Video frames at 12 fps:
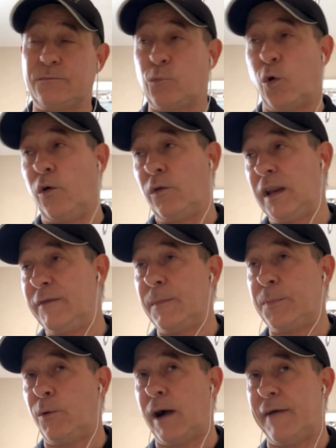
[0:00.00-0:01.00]
what
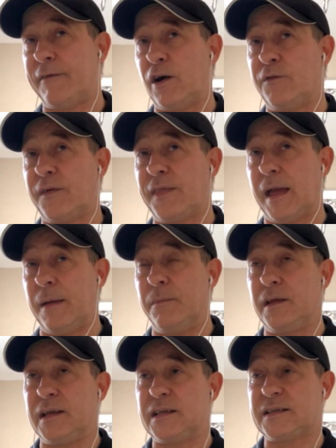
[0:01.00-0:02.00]
Liverpool have over
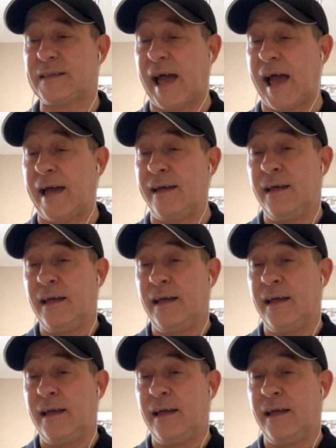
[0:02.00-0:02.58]
them is that